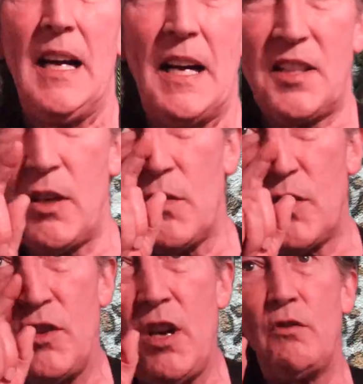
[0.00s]
I'll tell you what's
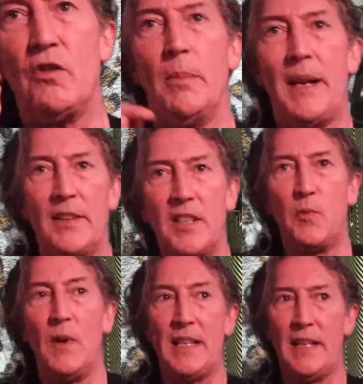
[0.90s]
unusual about this
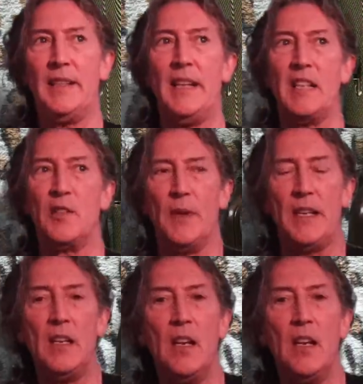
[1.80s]
week and next week.